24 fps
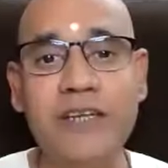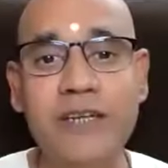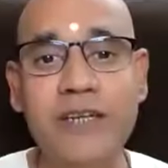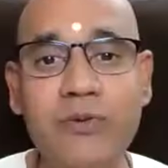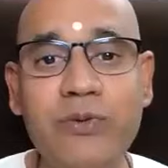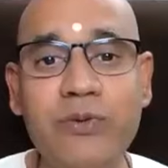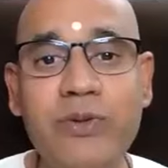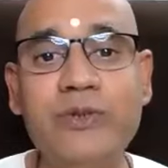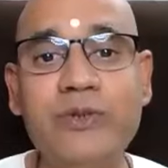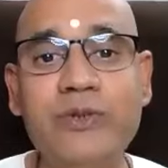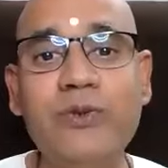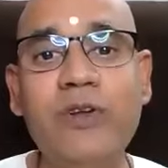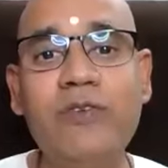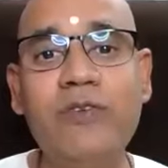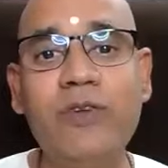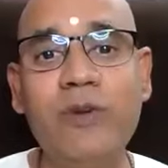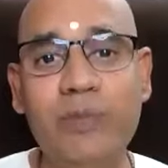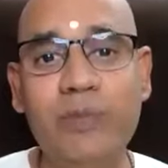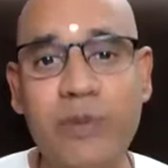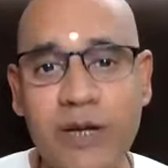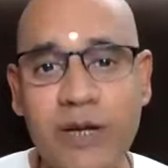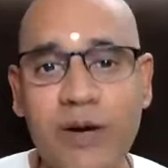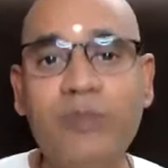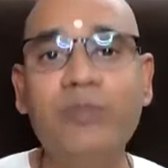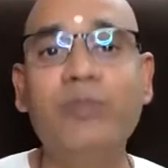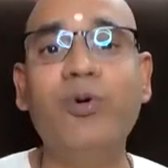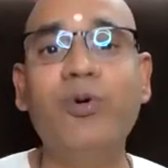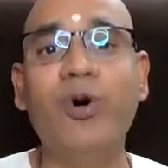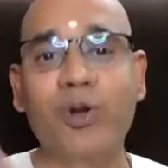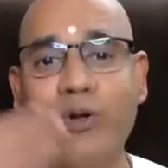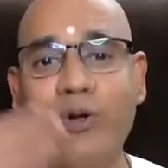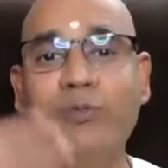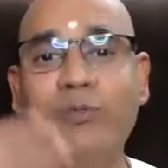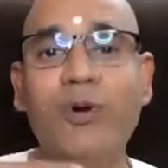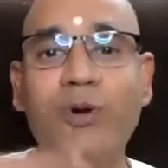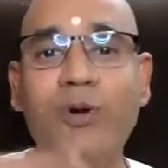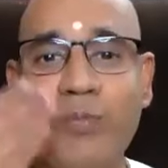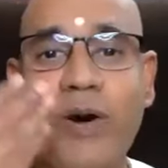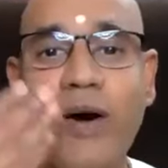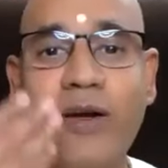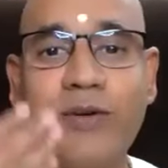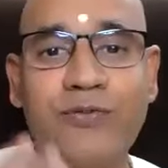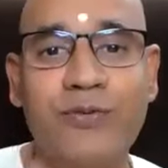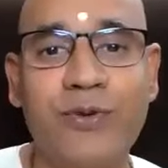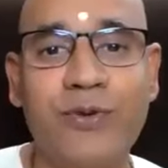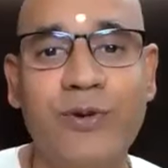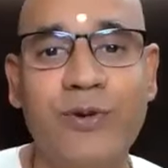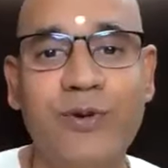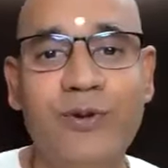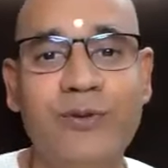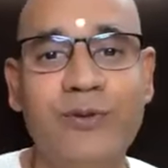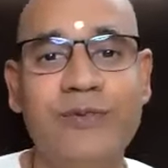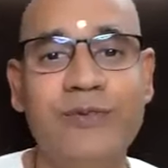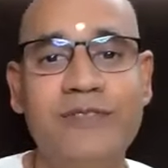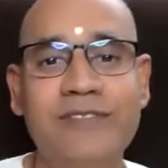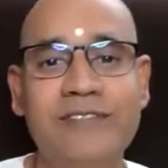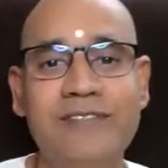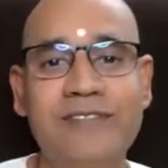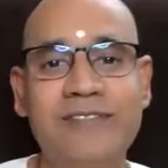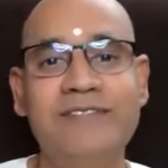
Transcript: an individual will become more and more powerful. No.